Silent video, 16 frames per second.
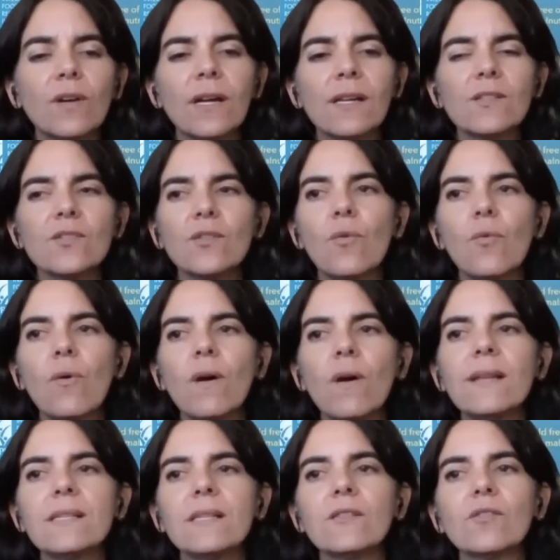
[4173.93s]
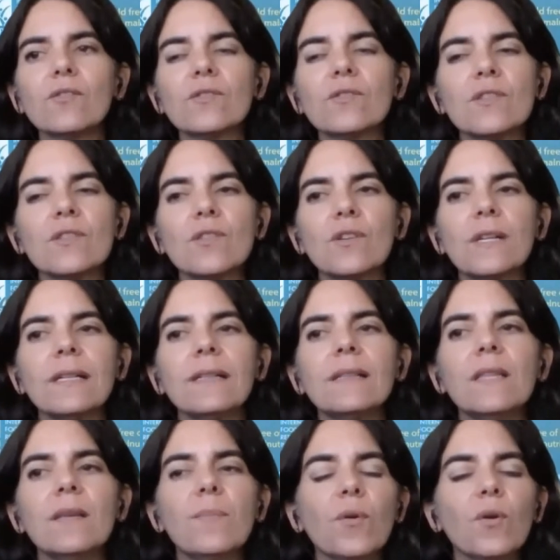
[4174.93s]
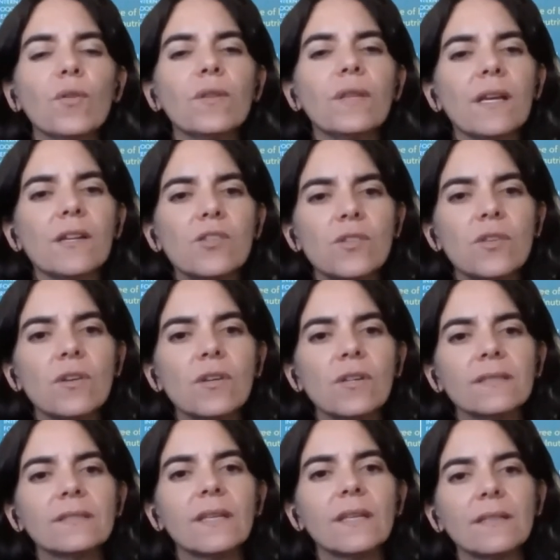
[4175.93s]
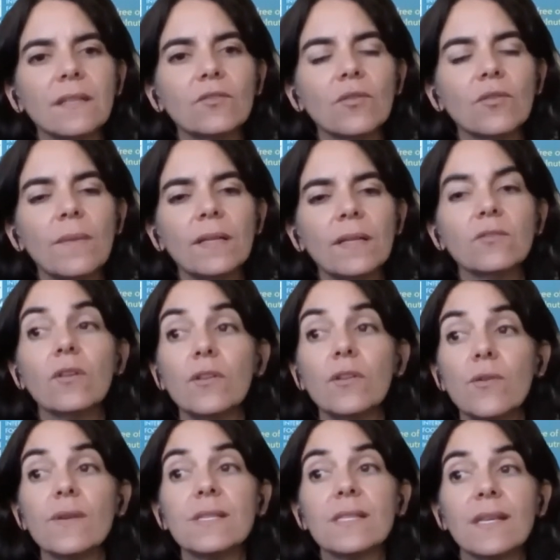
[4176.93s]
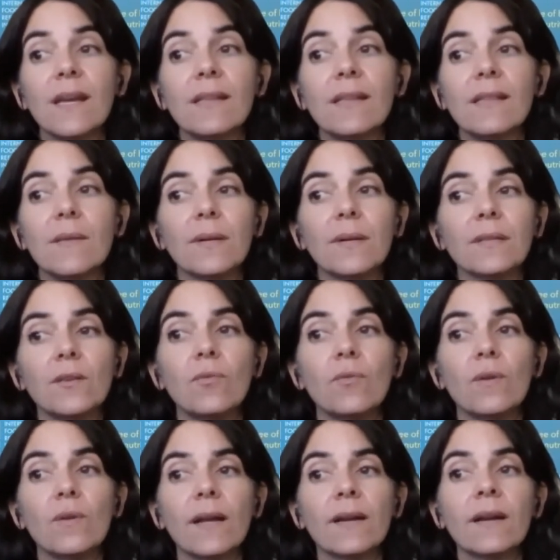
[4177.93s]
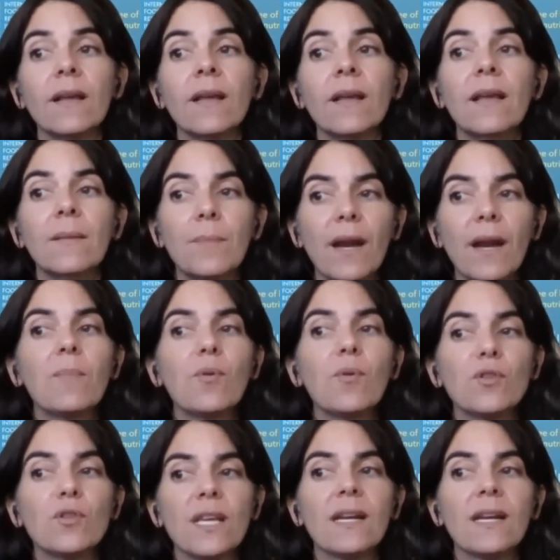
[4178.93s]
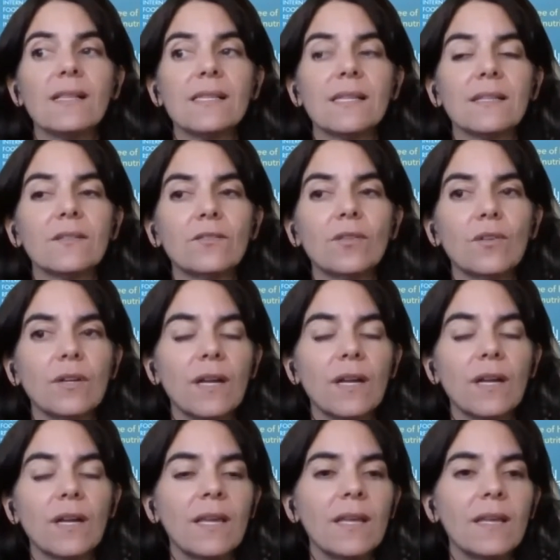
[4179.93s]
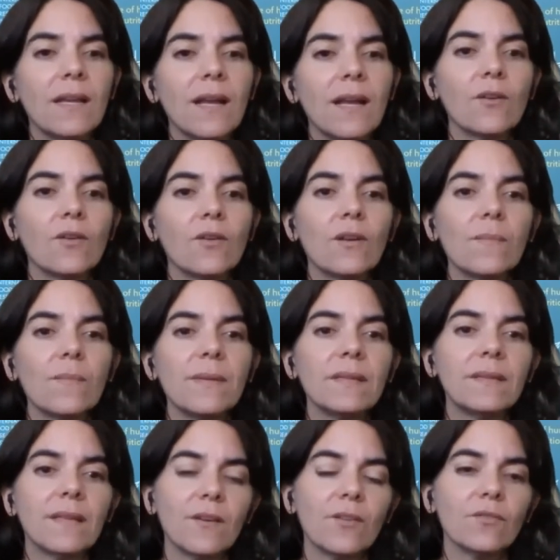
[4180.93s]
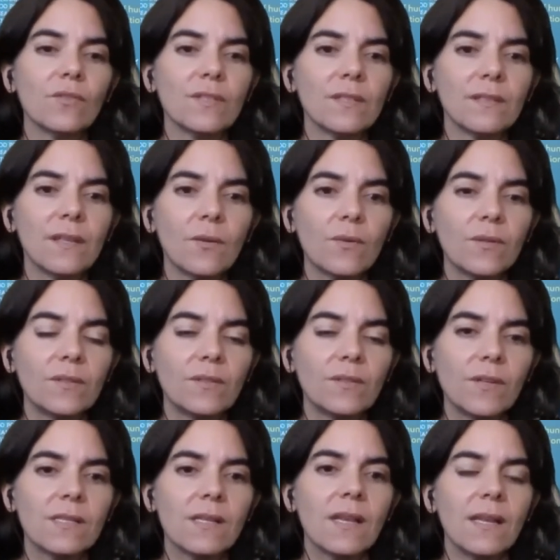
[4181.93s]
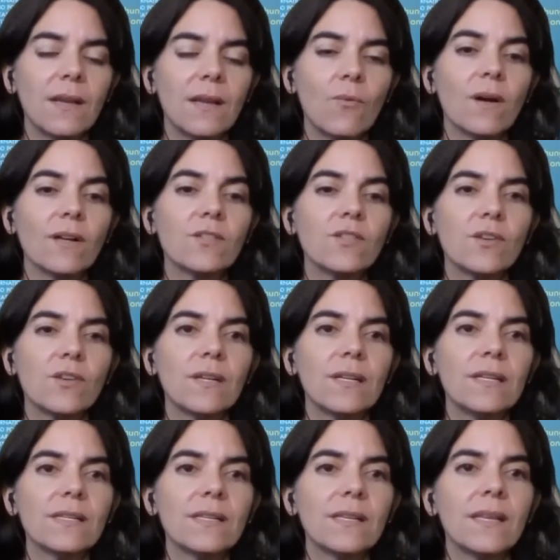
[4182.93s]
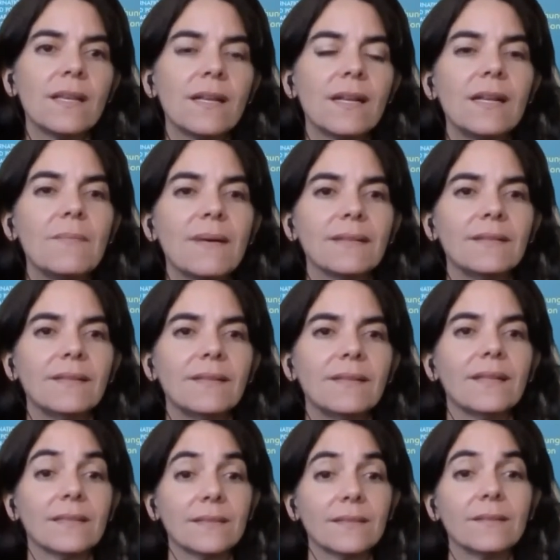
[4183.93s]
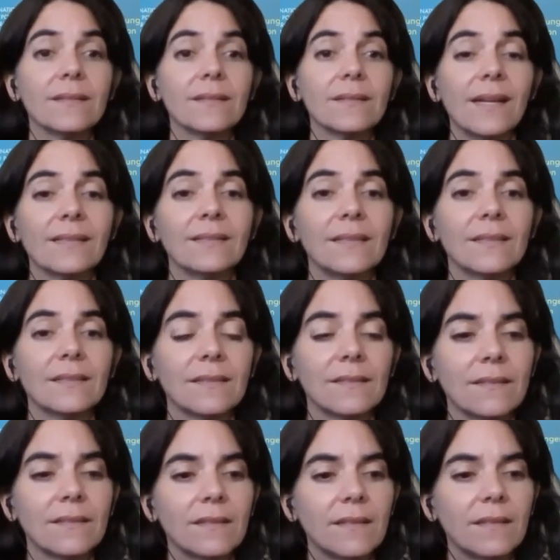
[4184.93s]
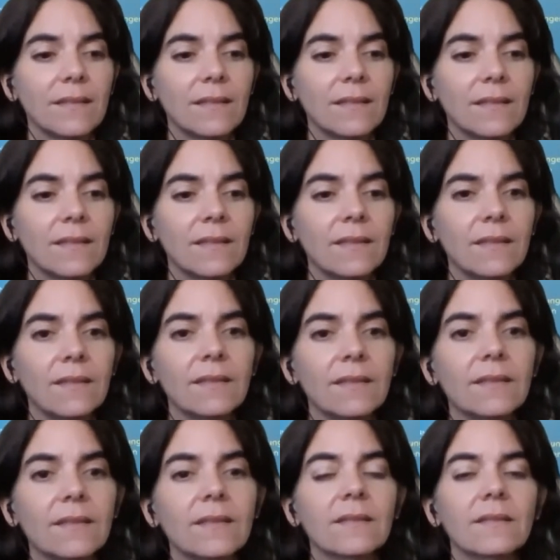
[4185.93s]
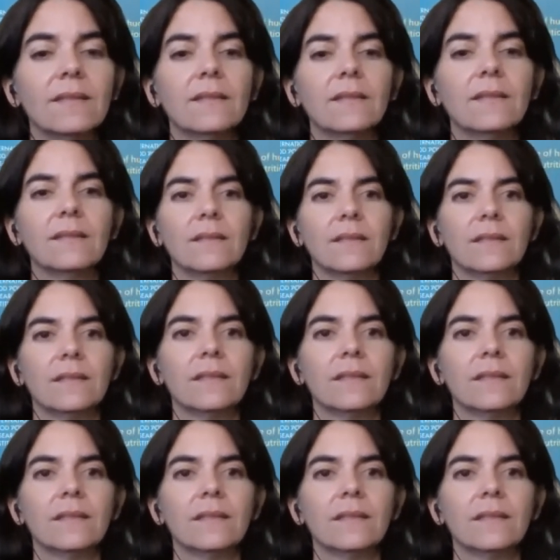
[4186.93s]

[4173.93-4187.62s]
um, Brina, I would like to ask you, what are the kinds of actions that US, uh, USA, uh, USAID uh, is taking to support the agricultural and food production sector in climate change? Thank you.